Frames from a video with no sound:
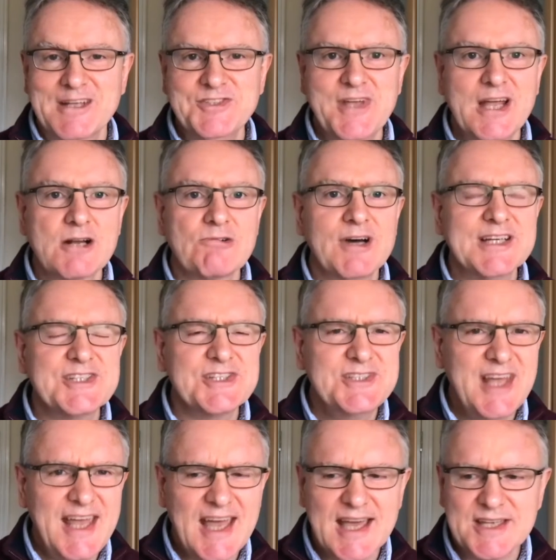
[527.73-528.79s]
Zechariah
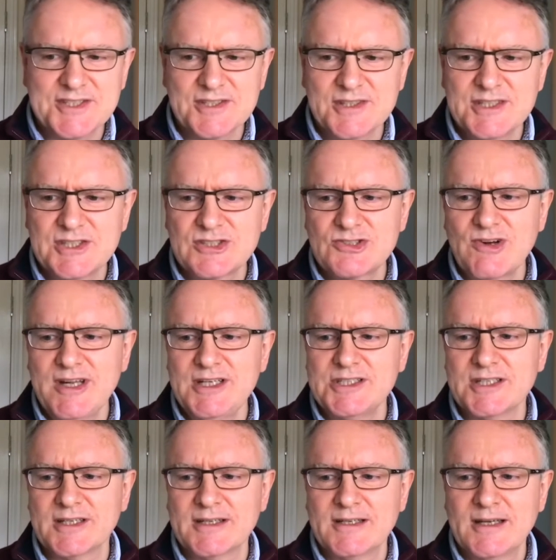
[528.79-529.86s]
stares at this
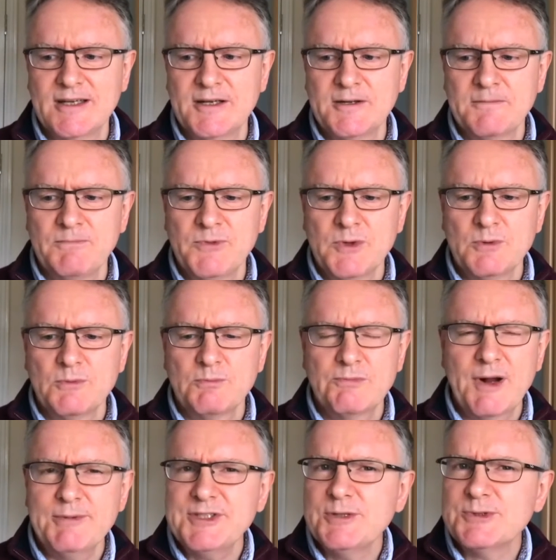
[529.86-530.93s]
stranger.
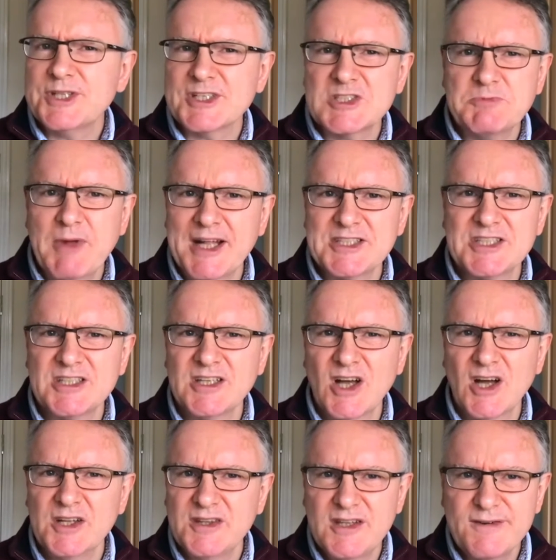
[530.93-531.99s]
Perhaps he was expecting
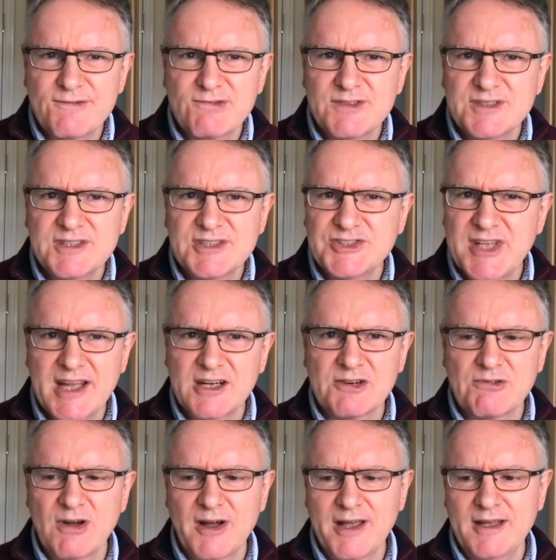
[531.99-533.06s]
a different
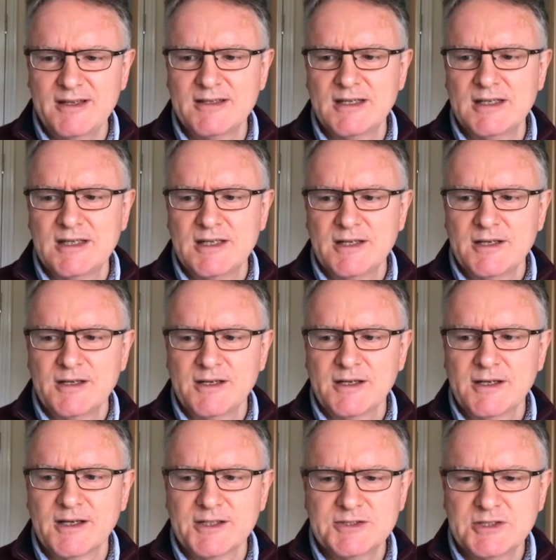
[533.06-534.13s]
Zechariah
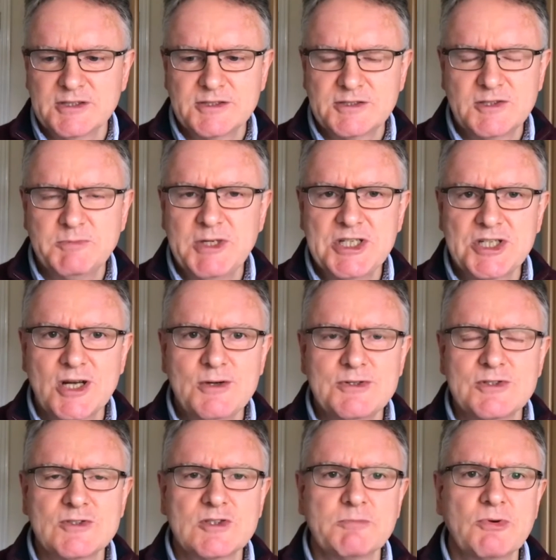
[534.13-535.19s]
to be
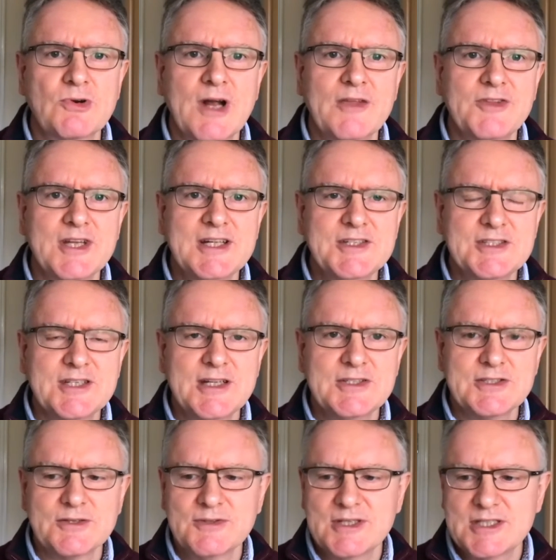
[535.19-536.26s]
chosen to pour out the
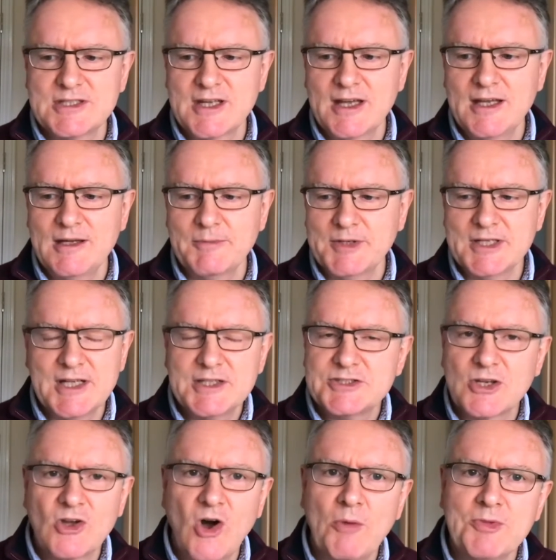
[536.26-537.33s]
incense on this day. I mean,
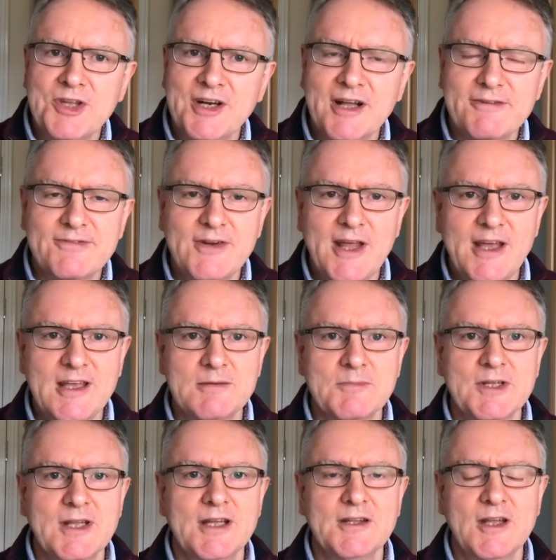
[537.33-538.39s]
it's a common enough
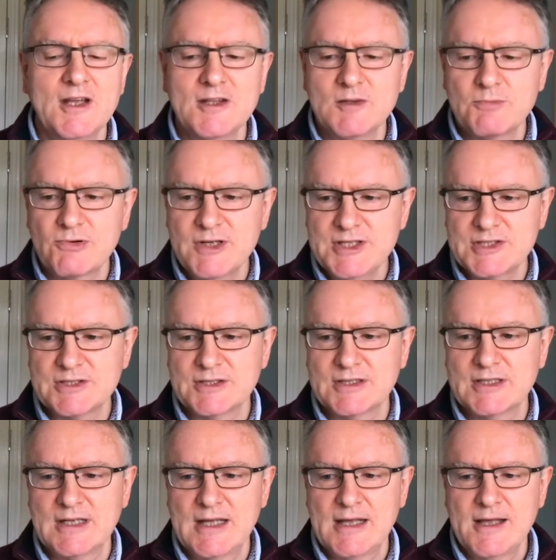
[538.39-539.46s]
name in the
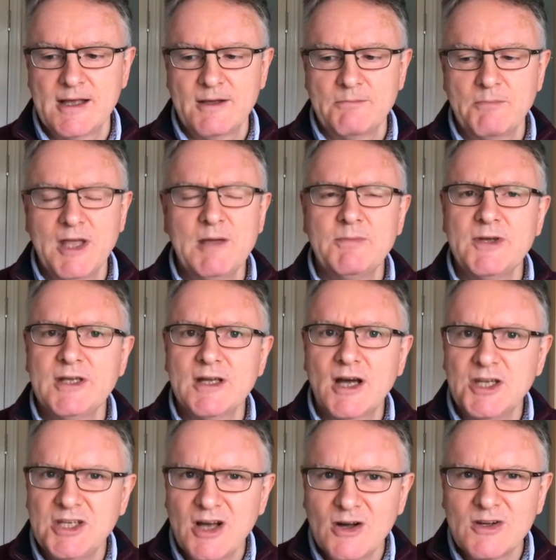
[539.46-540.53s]
priesthood. Maybe
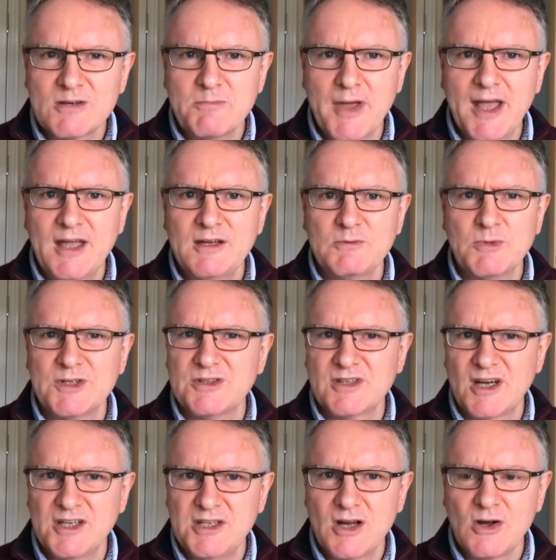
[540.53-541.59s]
a younger man
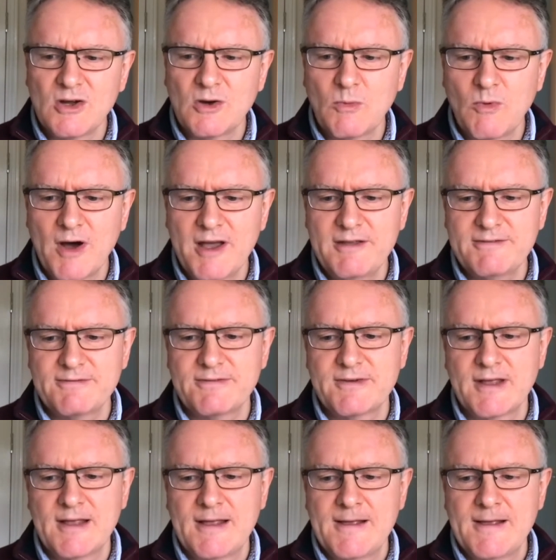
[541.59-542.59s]
with a younger wife.